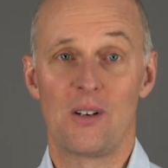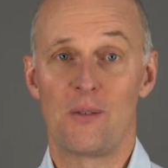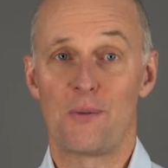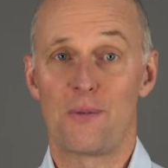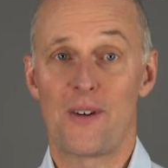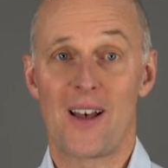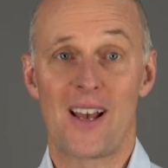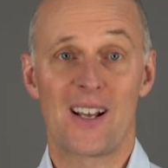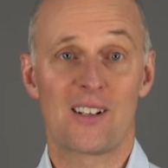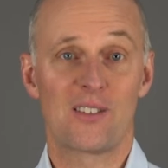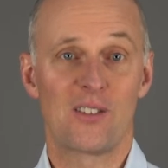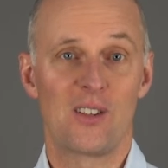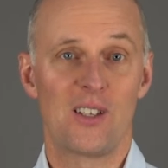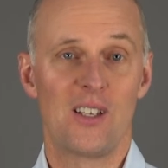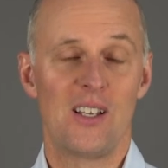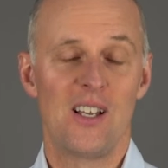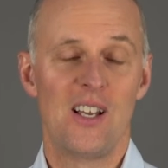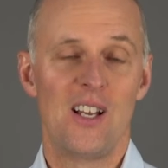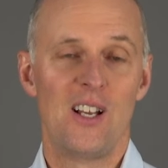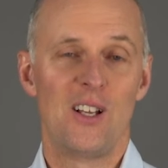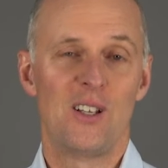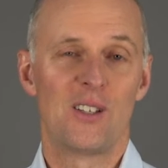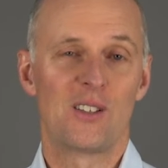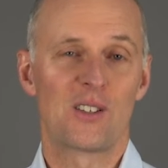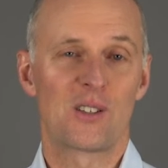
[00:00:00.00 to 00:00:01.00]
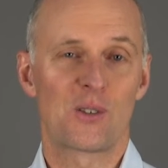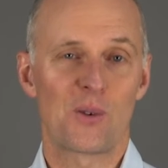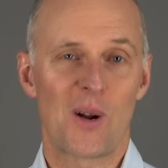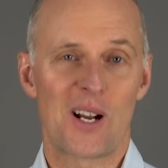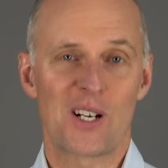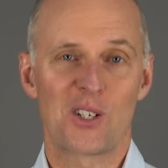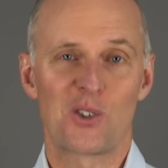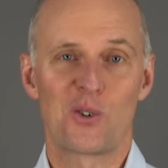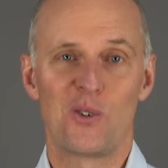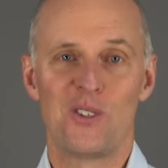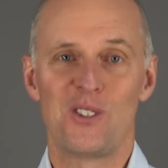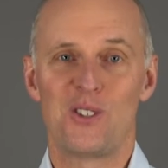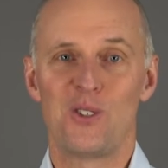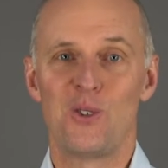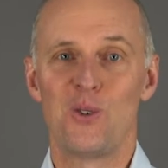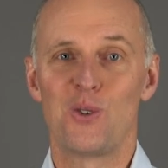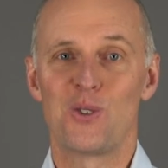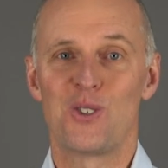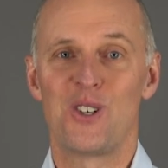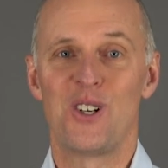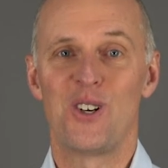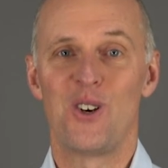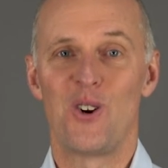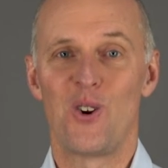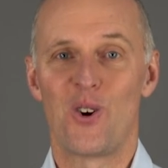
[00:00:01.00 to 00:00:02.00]
In fact, the structure is
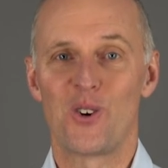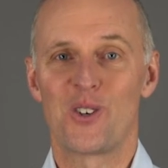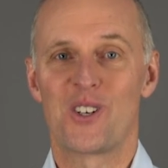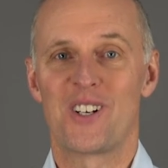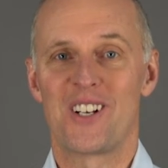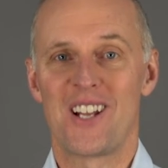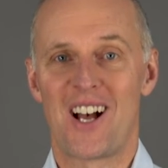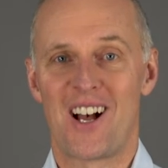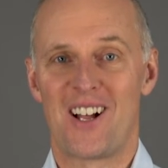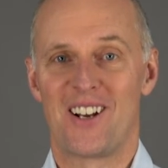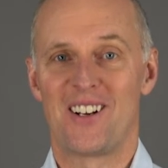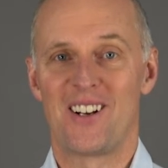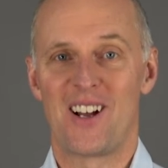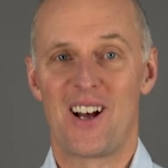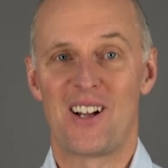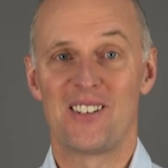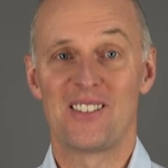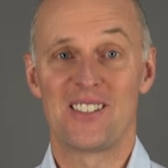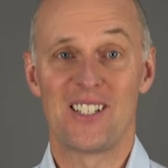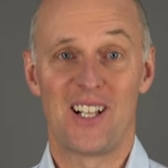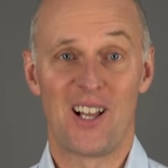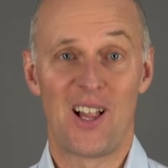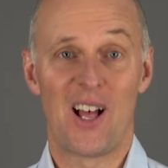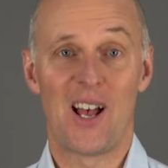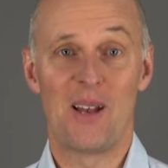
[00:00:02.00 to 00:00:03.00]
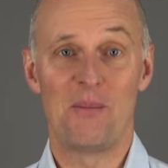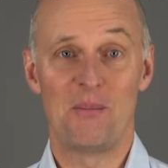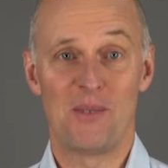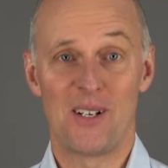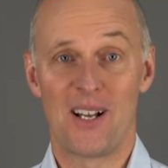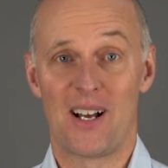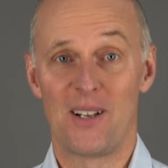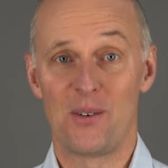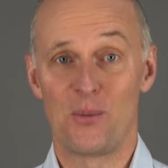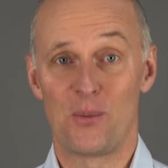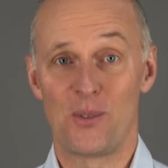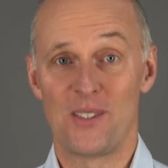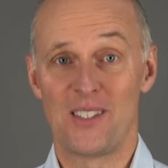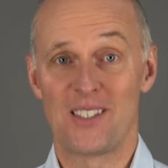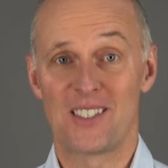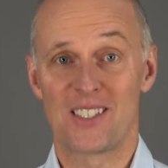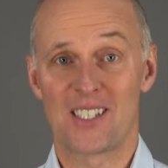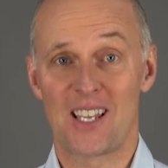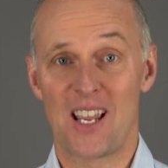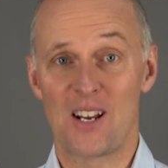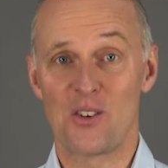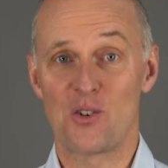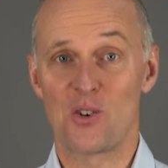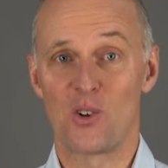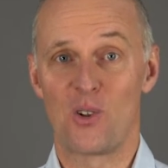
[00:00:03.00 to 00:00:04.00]
usually not done until I'm done with the
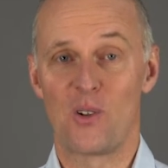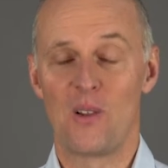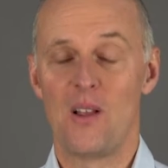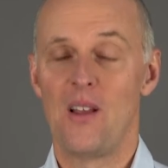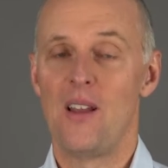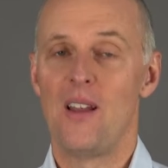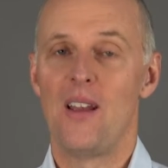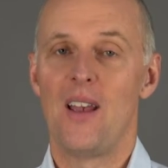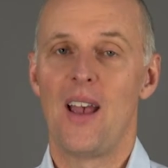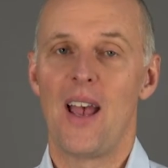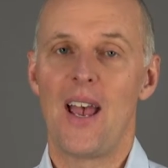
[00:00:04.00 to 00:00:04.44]
schedule.